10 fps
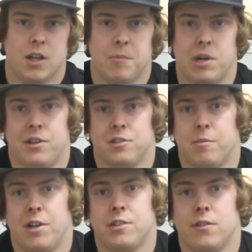But there's a
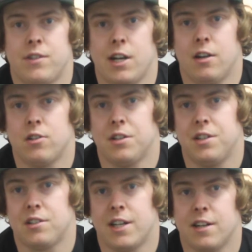bunch of
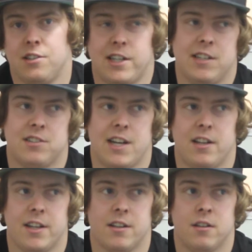characteristics that can change that.
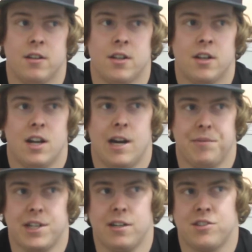Like, I'm
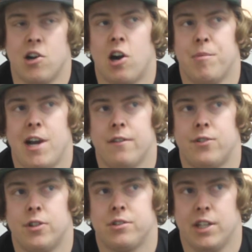staying stock
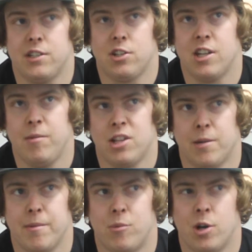manifold, so that should give me a
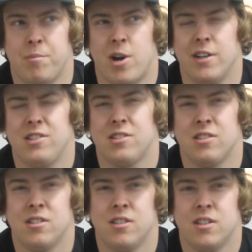little bit more punch.
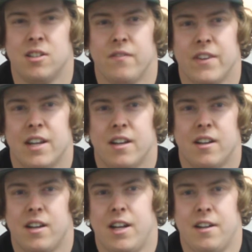
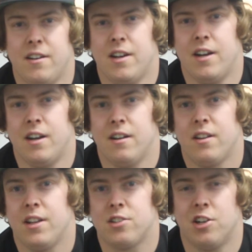And
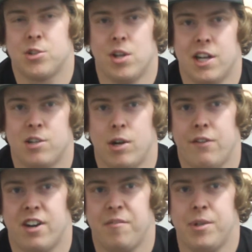it's also at like
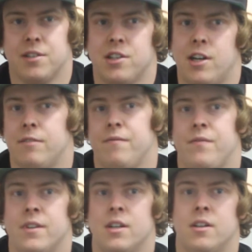25 PSI,
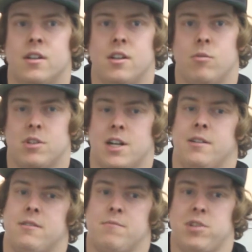which
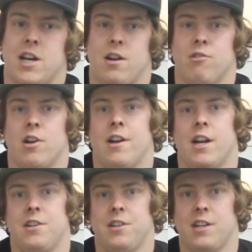I plan on running. I
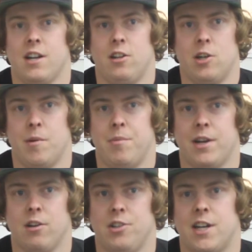just need to get a little bit
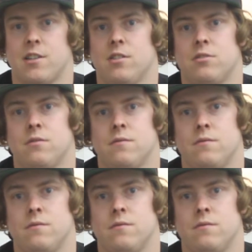bigger injectors.